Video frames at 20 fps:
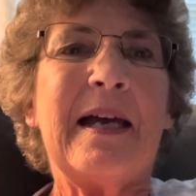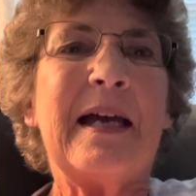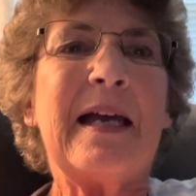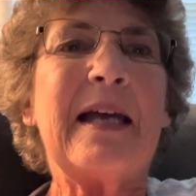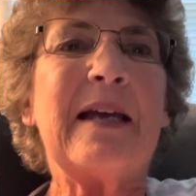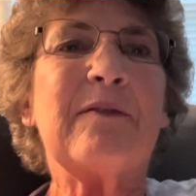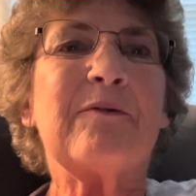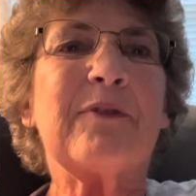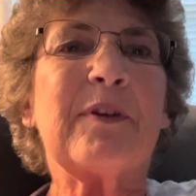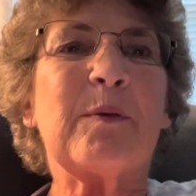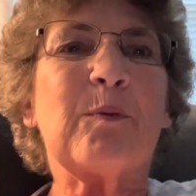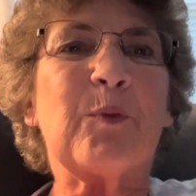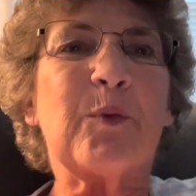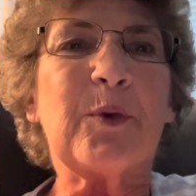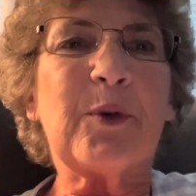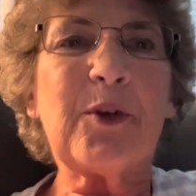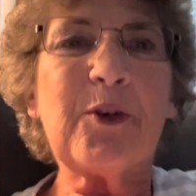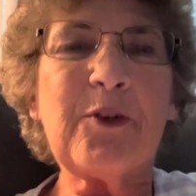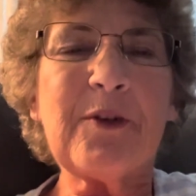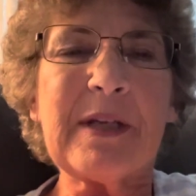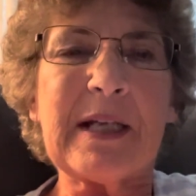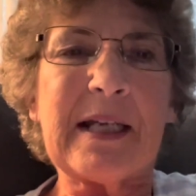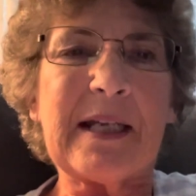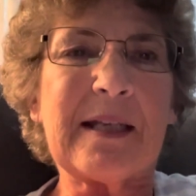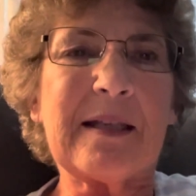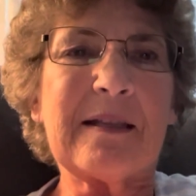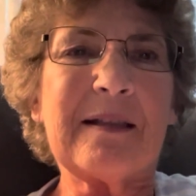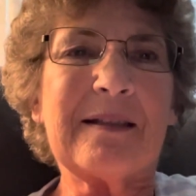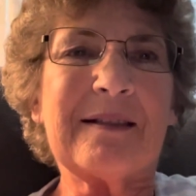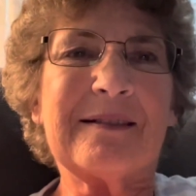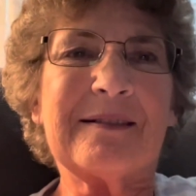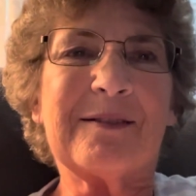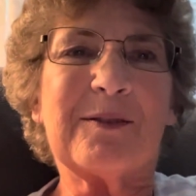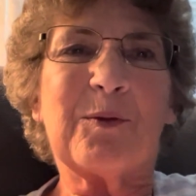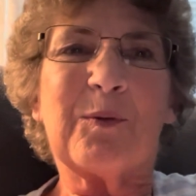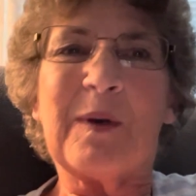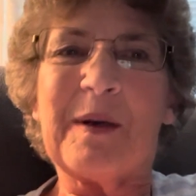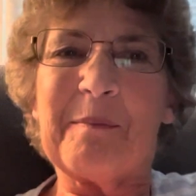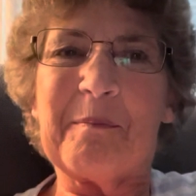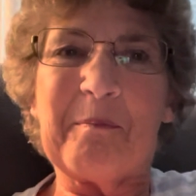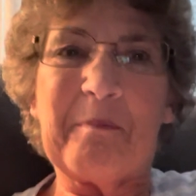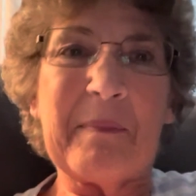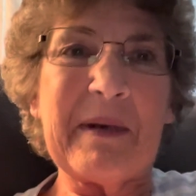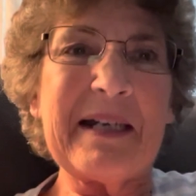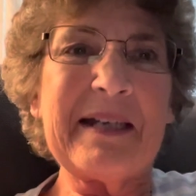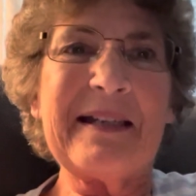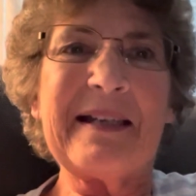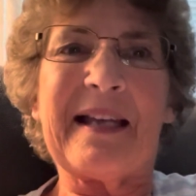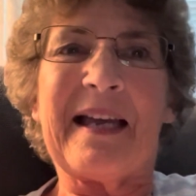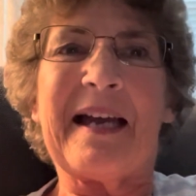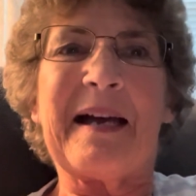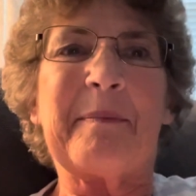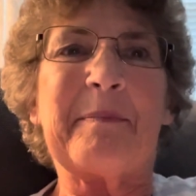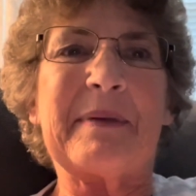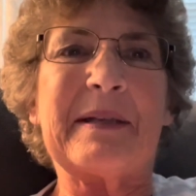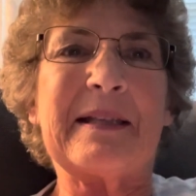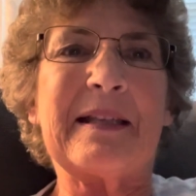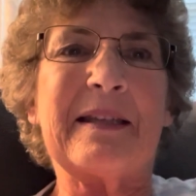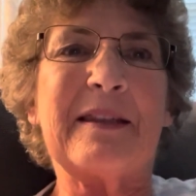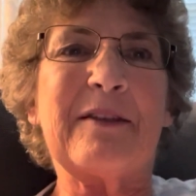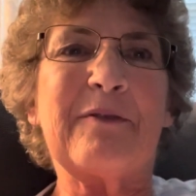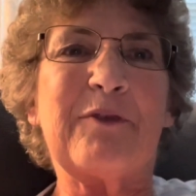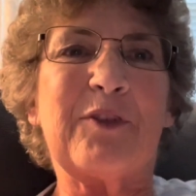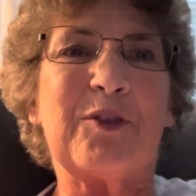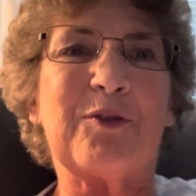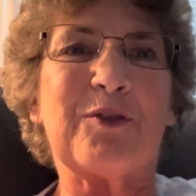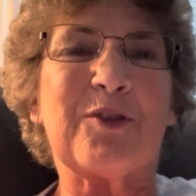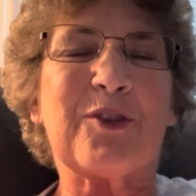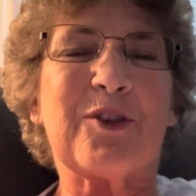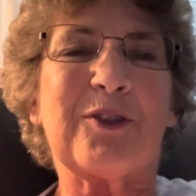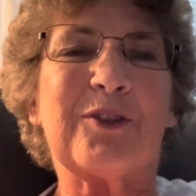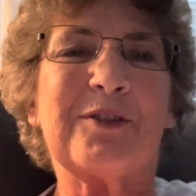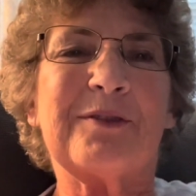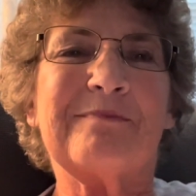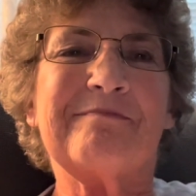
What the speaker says: and from worrying what might happen in the future